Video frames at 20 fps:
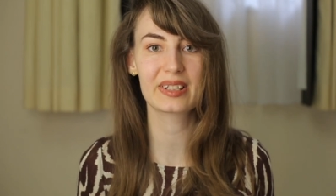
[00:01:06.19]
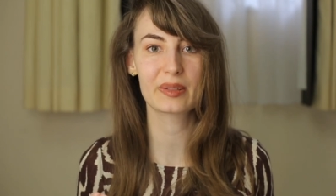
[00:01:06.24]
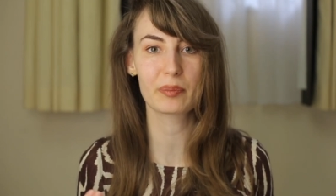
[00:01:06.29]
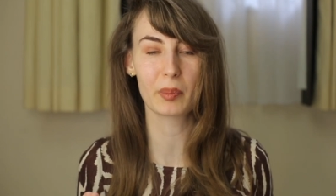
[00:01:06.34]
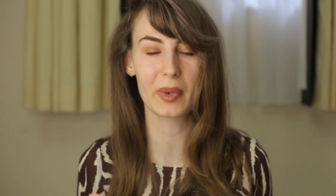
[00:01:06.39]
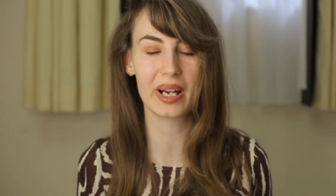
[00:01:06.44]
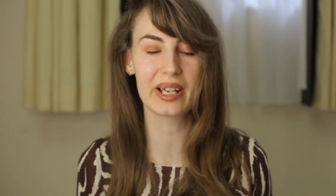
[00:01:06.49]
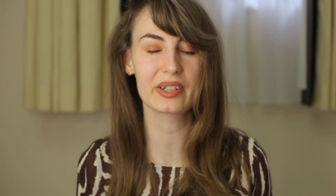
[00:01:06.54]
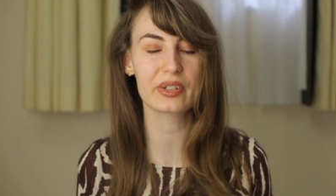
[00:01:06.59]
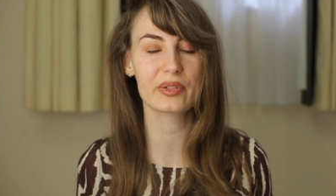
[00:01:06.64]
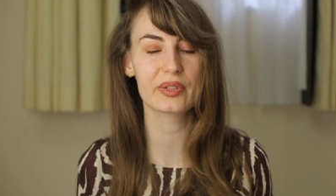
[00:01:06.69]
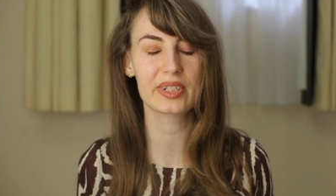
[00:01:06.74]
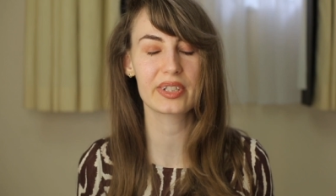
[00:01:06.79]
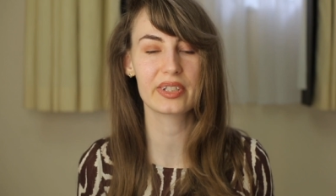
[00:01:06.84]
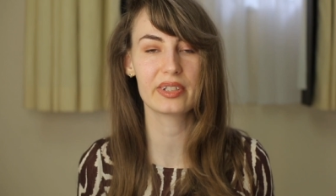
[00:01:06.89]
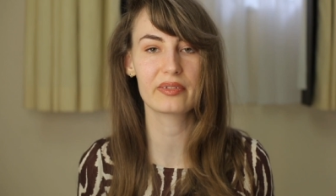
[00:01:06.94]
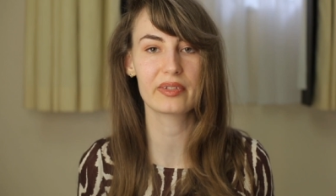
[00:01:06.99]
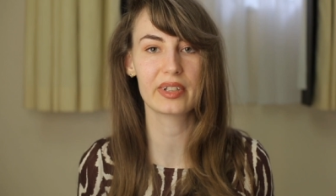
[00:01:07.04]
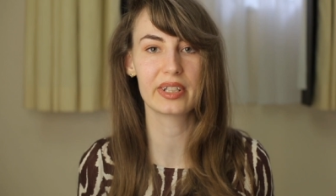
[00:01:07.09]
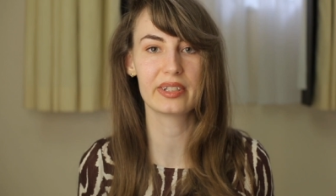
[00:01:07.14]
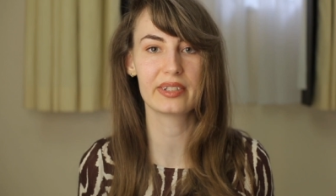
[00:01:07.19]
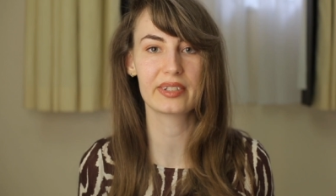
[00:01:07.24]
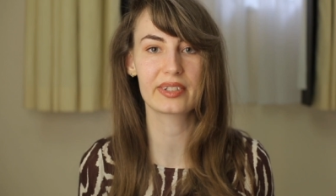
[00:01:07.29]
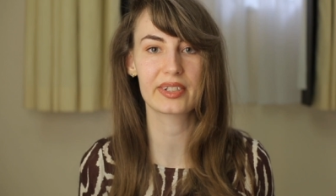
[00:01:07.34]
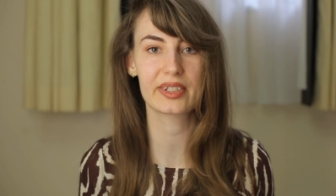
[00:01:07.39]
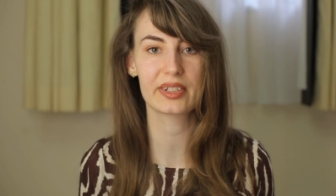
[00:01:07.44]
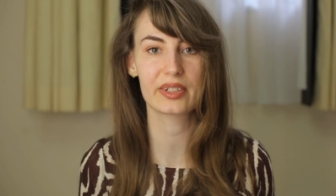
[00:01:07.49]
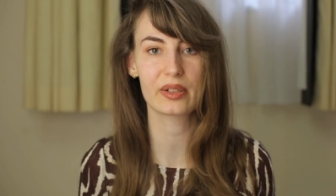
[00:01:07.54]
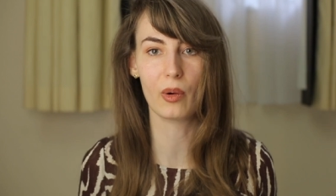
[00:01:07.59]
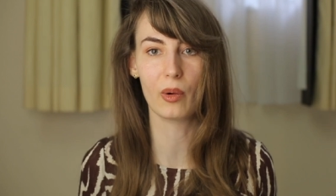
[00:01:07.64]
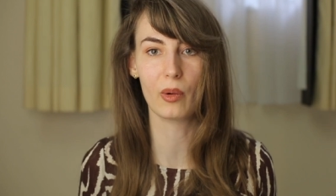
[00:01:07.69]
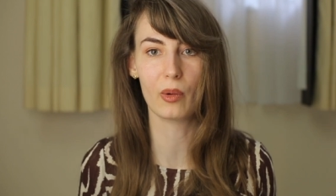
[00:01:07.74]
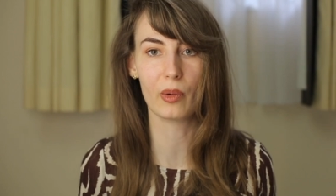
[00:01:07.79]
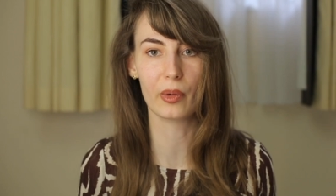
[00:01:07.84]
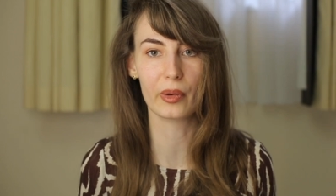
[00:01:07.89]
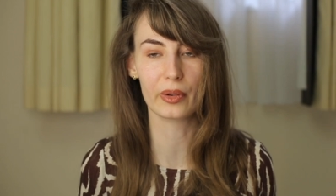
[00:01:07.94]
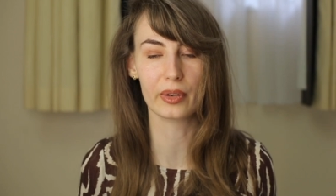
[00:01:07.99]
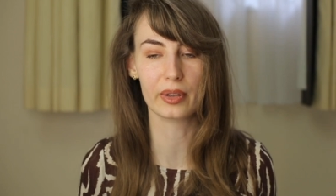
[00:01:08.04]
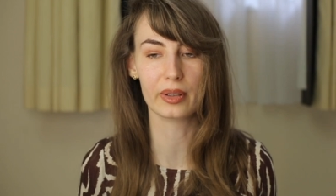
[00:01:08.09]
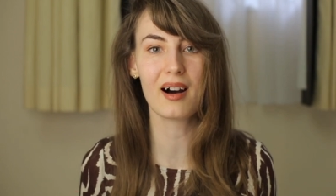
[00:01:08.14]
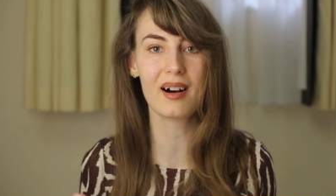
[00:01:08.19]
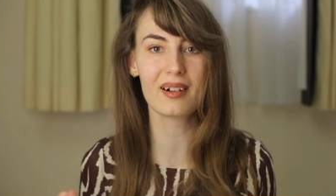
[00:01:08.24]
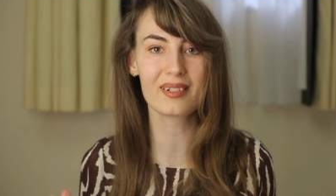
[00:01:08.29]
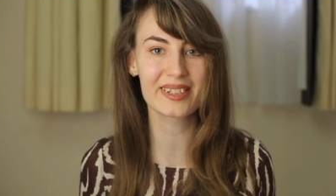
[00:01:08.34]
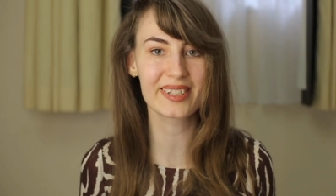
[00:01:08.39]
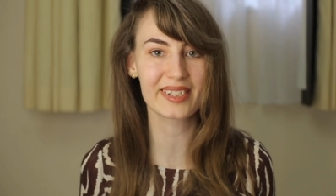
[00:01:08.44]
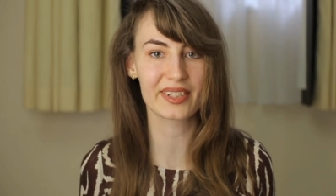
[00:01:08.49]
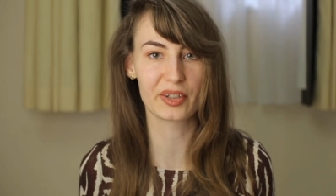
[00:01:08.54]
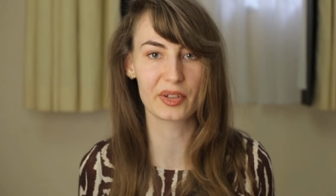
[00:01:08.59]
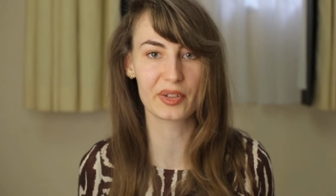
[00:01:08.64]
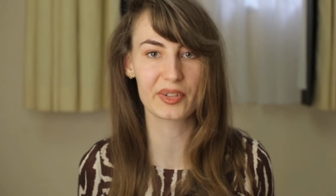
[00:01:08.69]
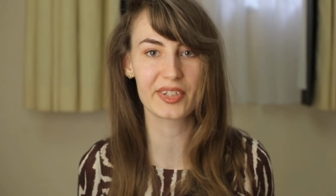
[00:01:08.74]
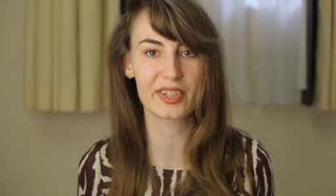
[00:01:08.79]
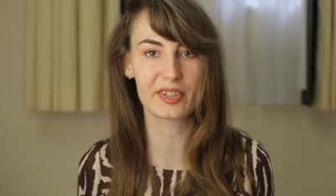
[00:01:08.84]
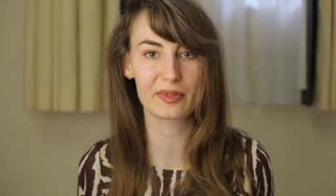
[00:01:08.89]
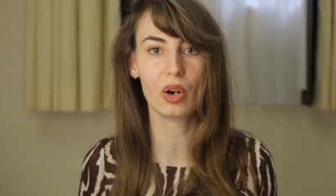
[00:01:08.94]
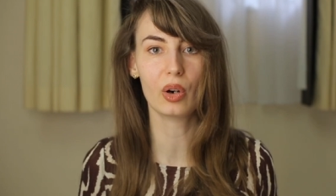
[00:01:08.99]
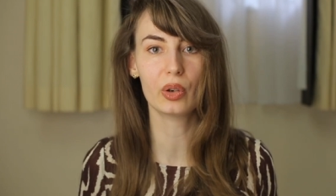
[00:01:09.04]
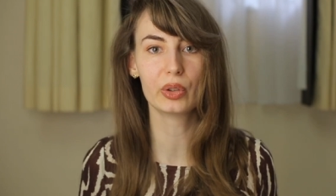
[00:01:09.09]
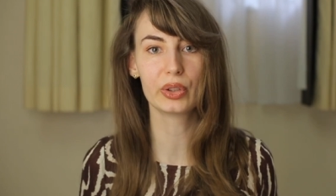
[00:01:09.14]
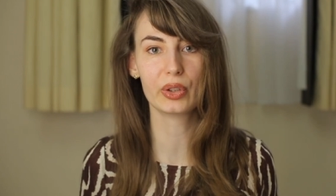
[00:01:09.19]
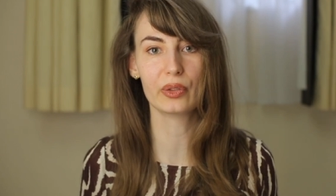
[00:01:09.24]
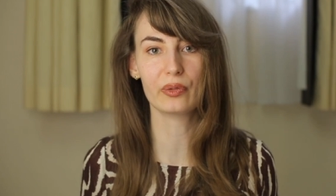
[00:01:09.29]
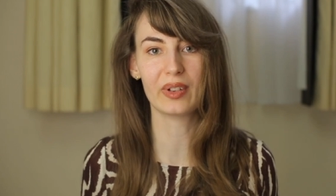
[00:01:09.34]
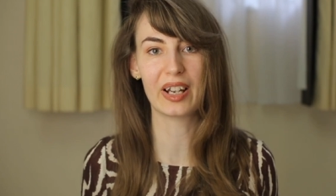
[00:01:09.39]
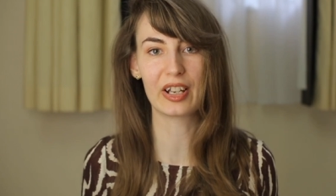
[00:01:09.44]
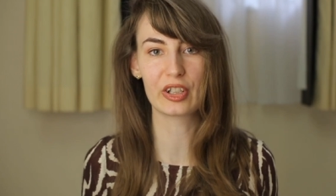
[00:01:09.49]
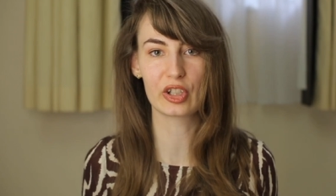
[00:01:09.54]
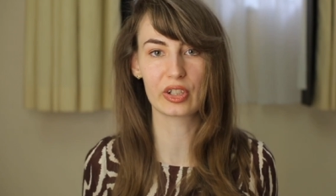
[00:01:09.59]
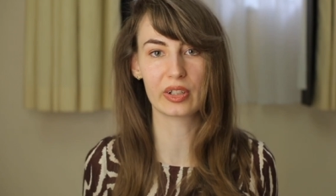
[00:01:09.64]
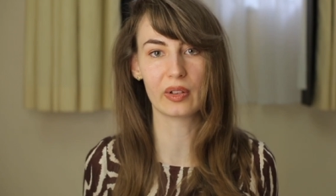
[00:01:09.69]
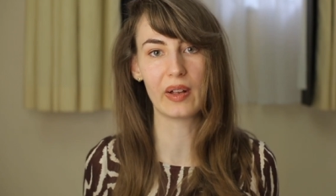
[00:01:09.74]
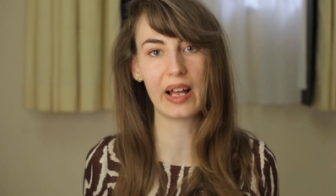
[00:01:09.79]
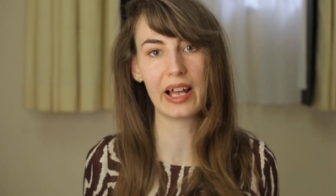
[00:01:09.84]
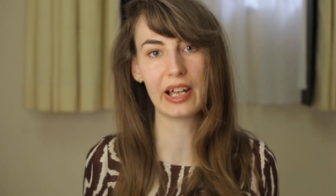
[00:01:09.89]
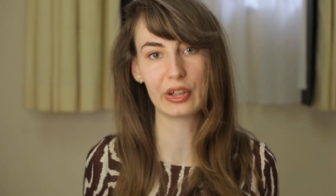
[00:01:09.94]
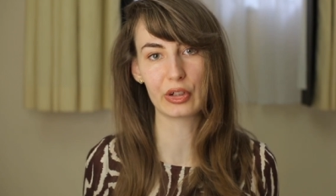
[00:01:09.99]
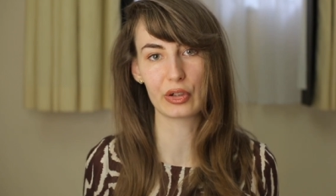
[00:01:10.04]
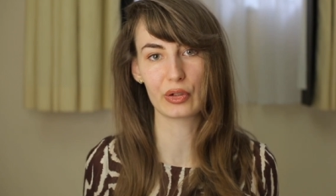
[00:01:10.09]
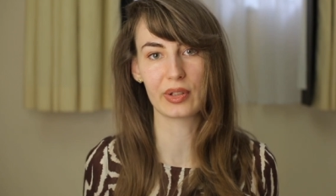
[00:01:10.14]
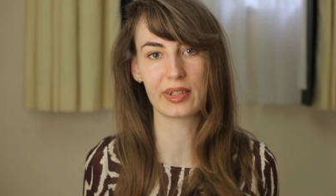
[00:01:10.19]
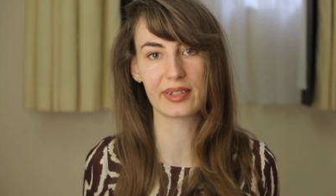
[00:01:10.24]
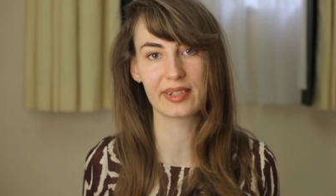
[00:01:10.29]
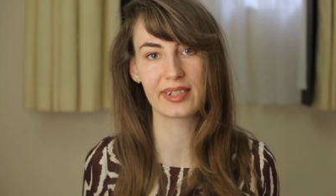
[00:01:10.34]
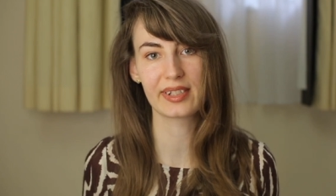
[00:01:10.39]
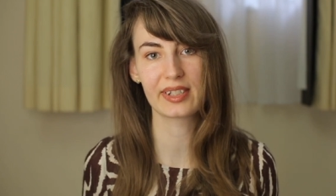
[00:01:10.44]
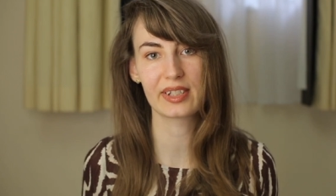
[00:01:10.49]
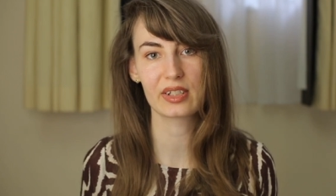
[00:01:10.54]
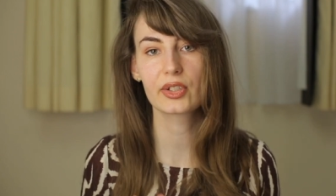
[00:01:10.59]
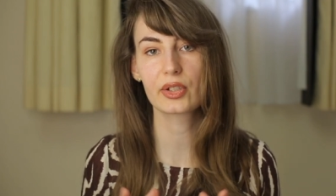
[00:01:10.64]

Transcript: micro rings or ulcers on your vaginal entrance.